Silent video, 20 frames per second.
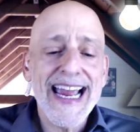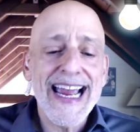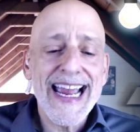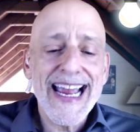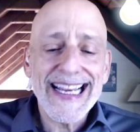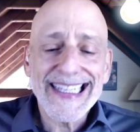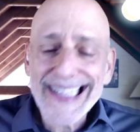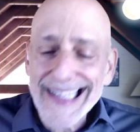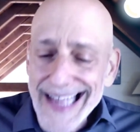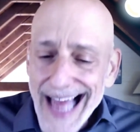
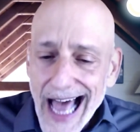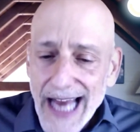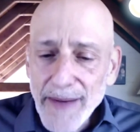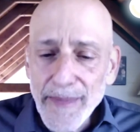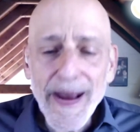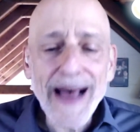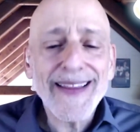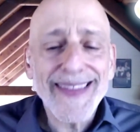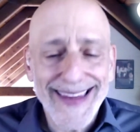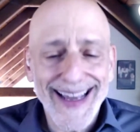It's not
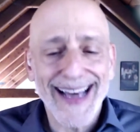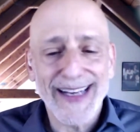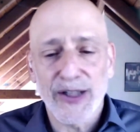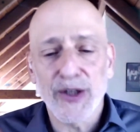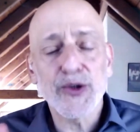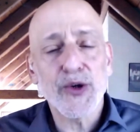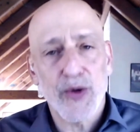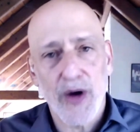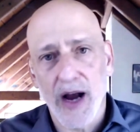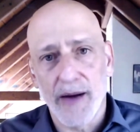about Donald
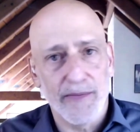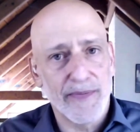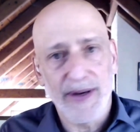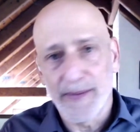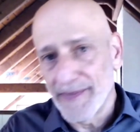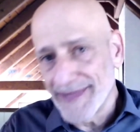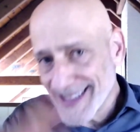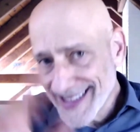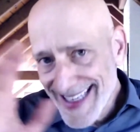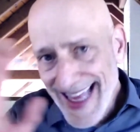Trump.
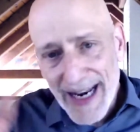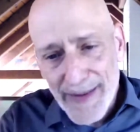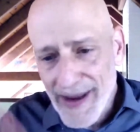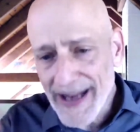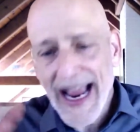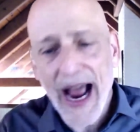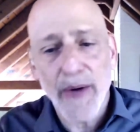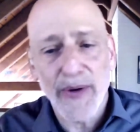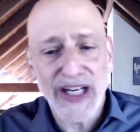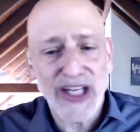It's not about
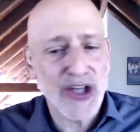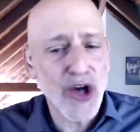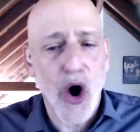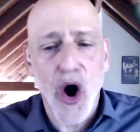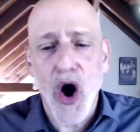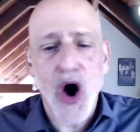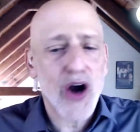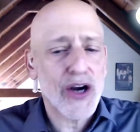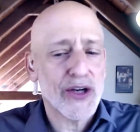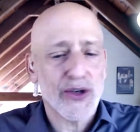how he
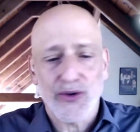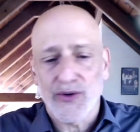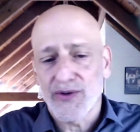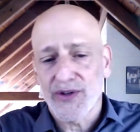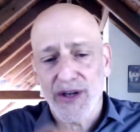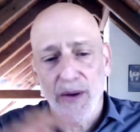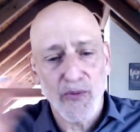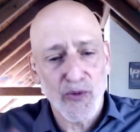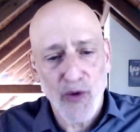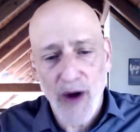talks or
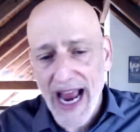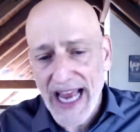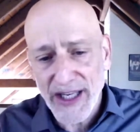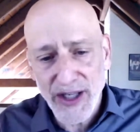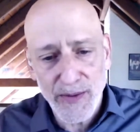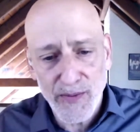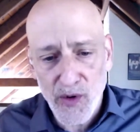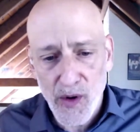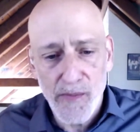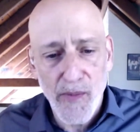some
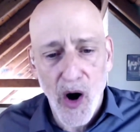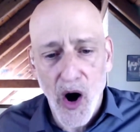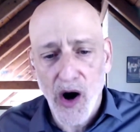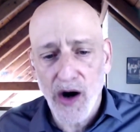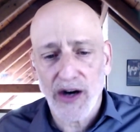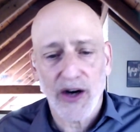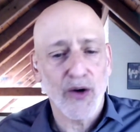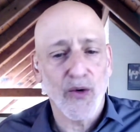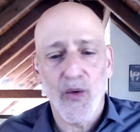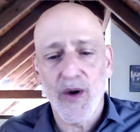random
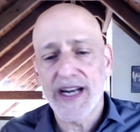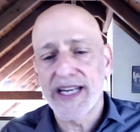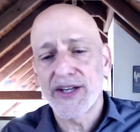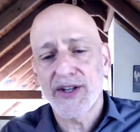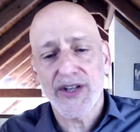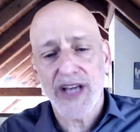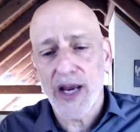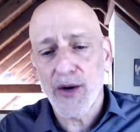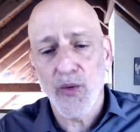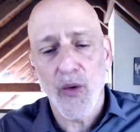remark or what he
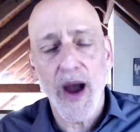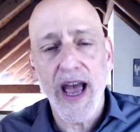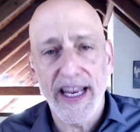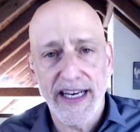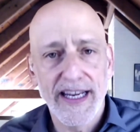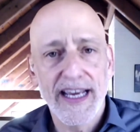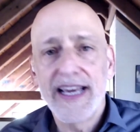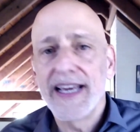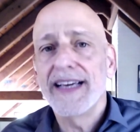said when. It